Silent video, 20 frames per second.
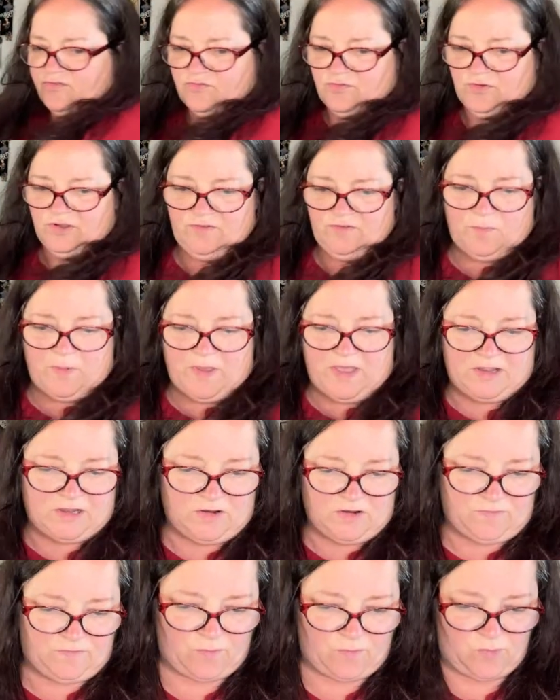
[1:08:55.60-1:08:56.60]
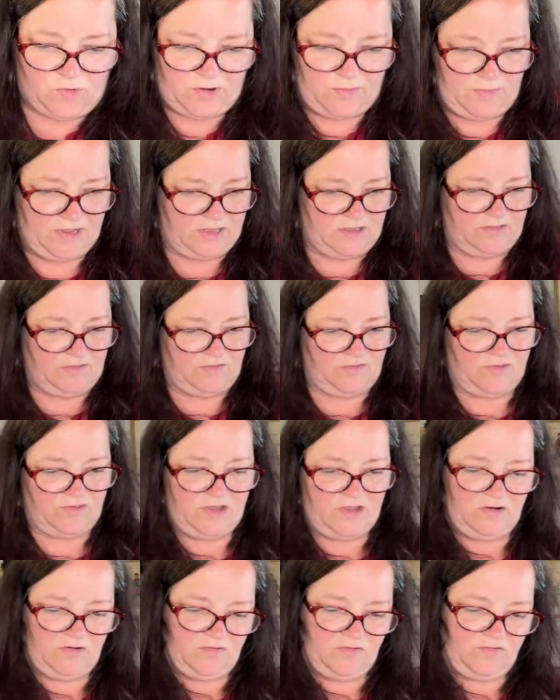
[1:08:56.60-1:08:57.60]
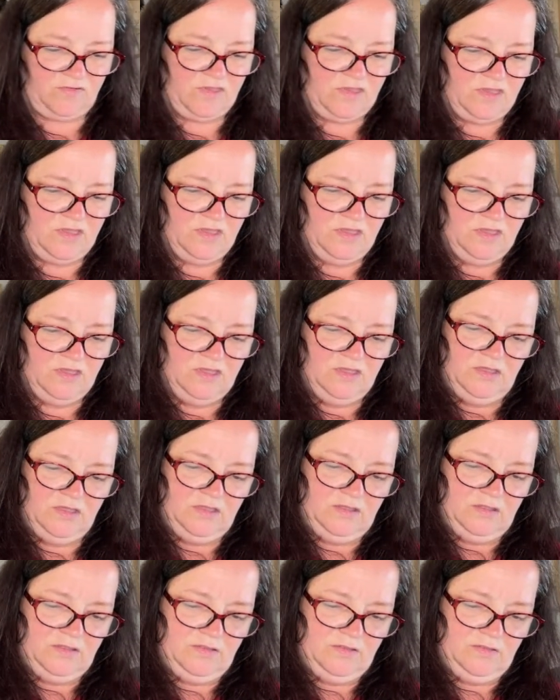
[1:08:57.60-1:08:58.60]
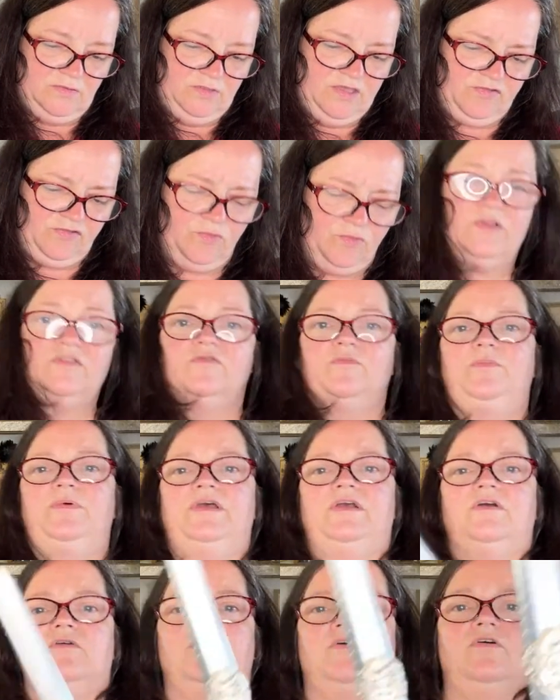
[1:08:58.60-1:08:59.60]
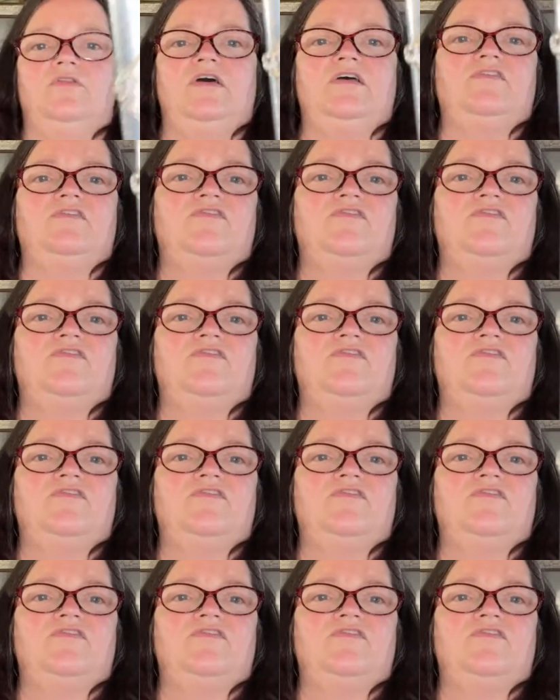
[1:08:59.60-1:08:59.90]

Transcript: rings back here from one of my consigners. This one's bigger though. That's